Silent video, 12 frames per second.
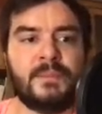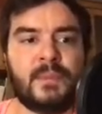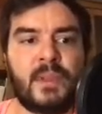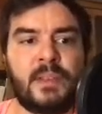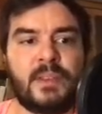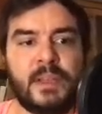
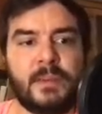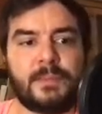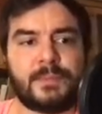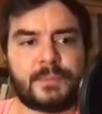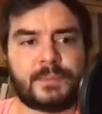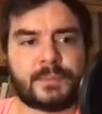And then
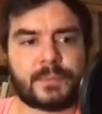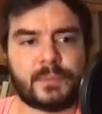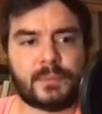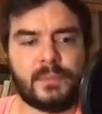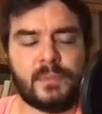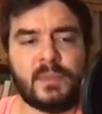
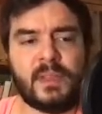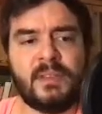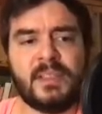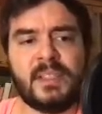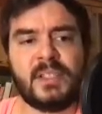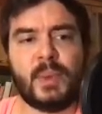
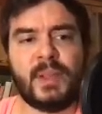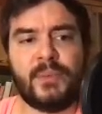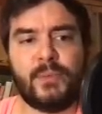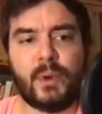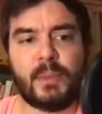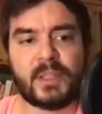this is
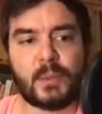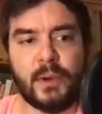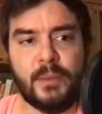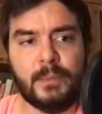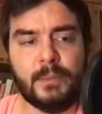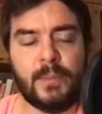24 plus
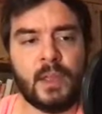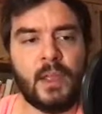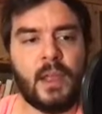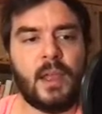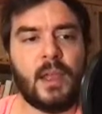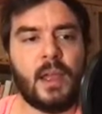one.
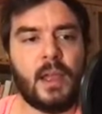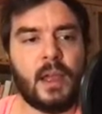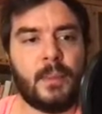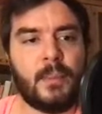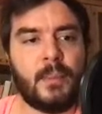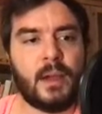
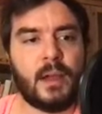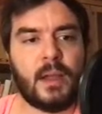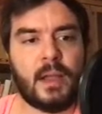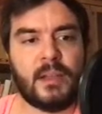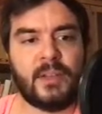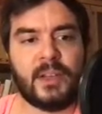Um,
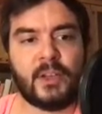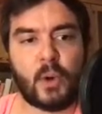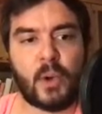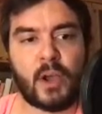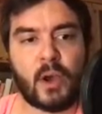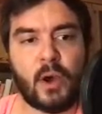and then
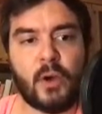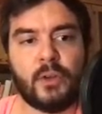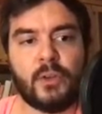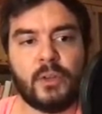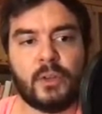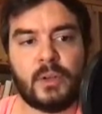going
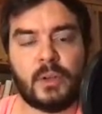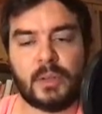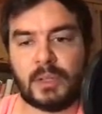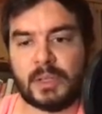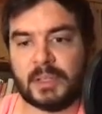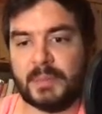on uh,
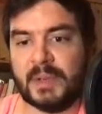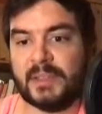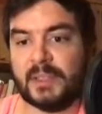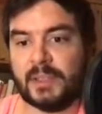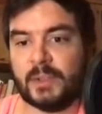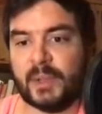
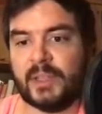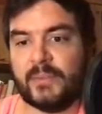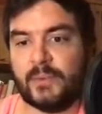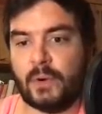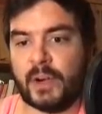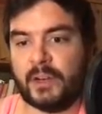splitting
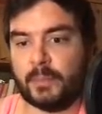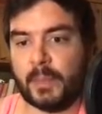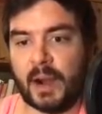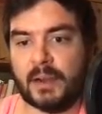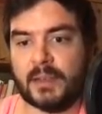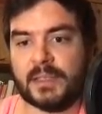24 into
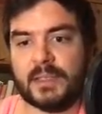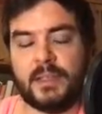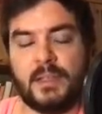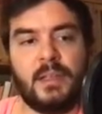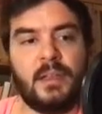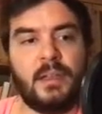parts,
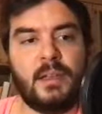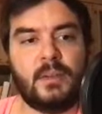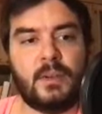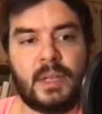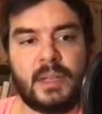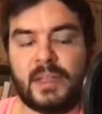
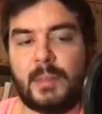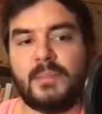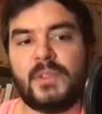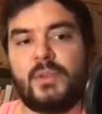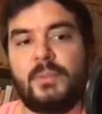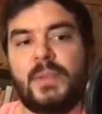it
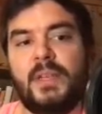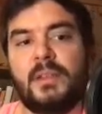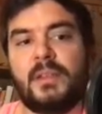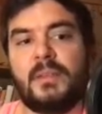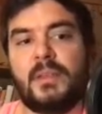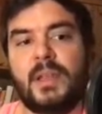happens to be
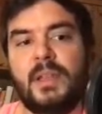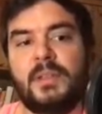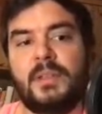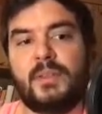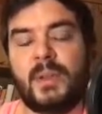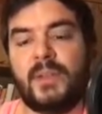
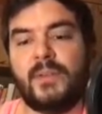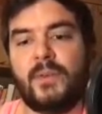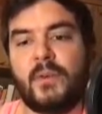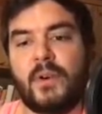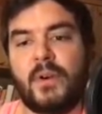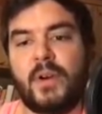that
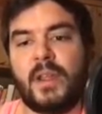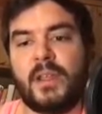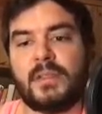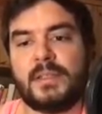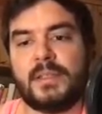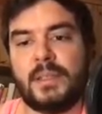24
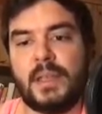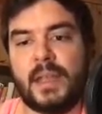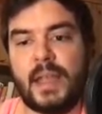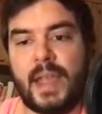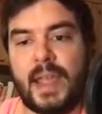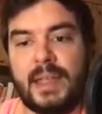is
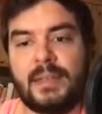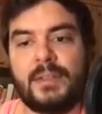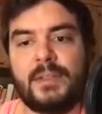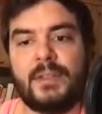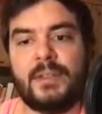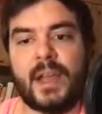8
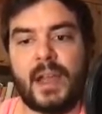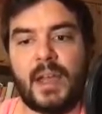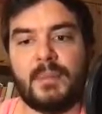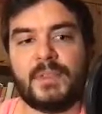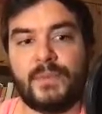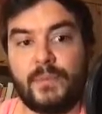
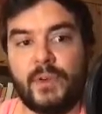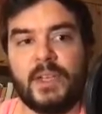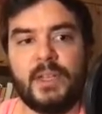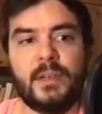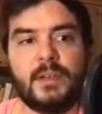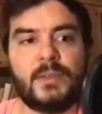times
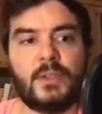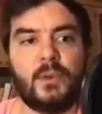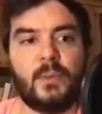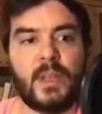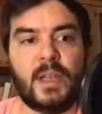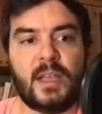3. So
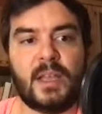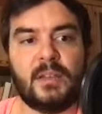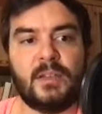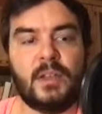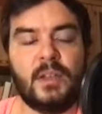we get